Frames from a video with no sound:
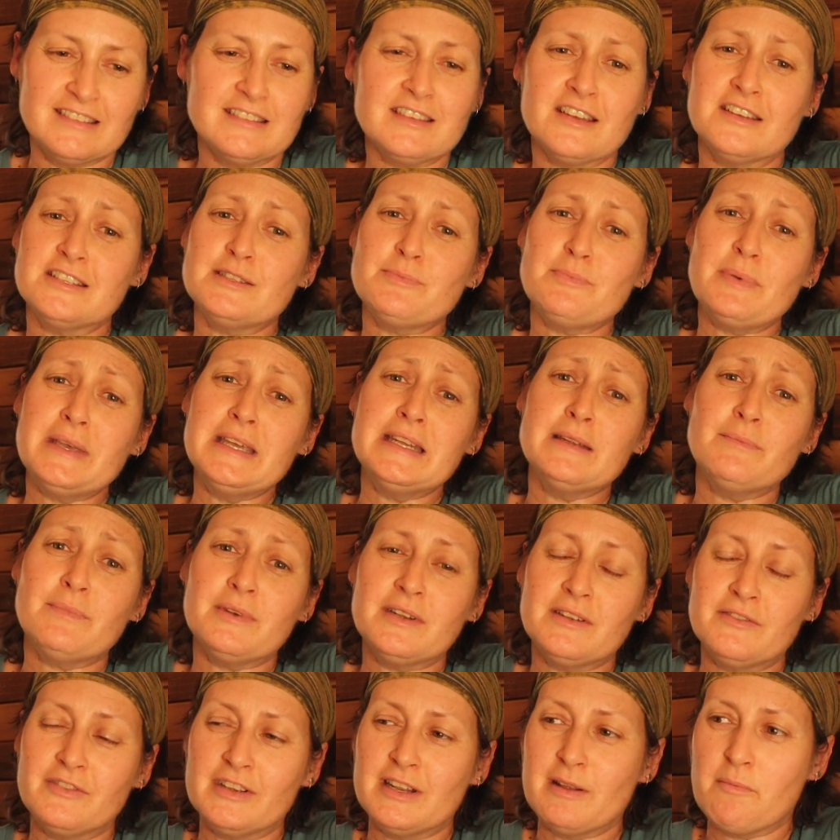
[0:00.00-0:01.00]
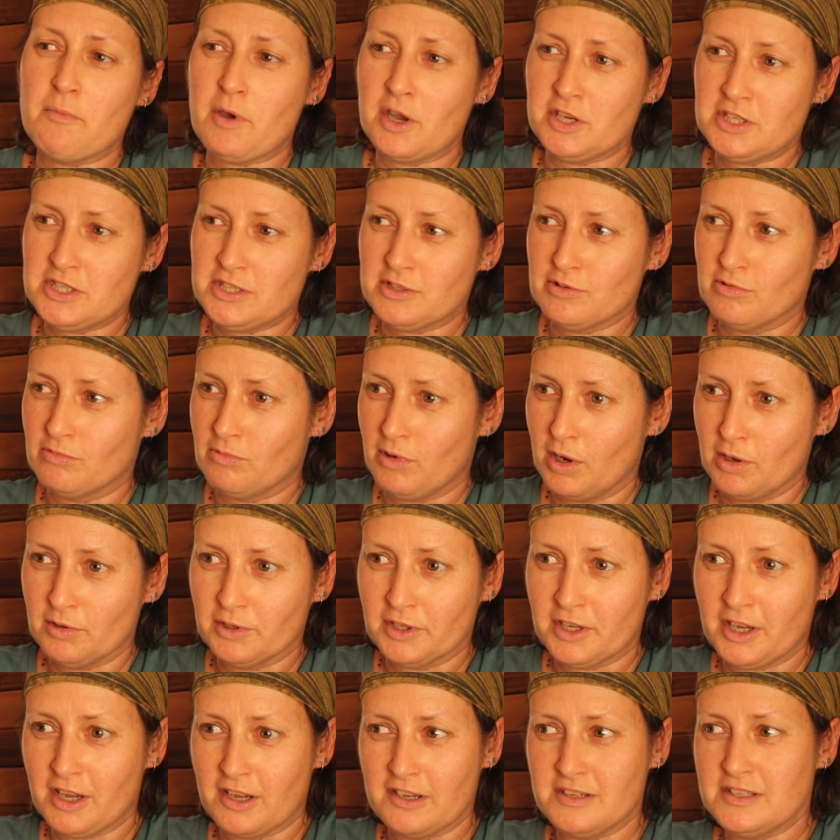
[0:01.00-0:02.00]
So it's been a bit of an emotional
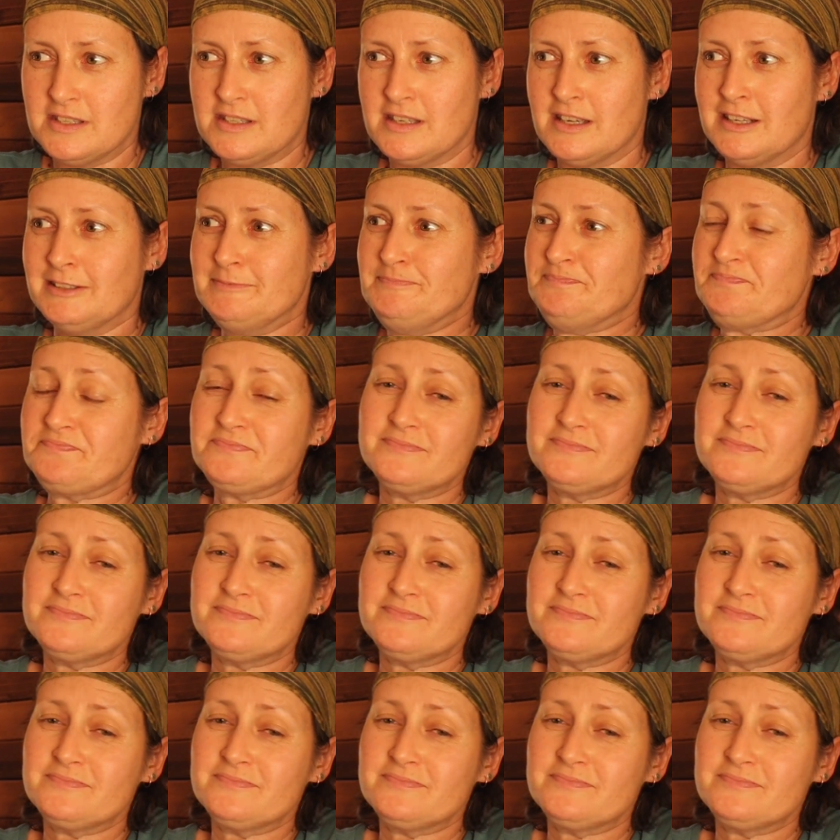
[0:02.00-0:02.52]
roller coaster.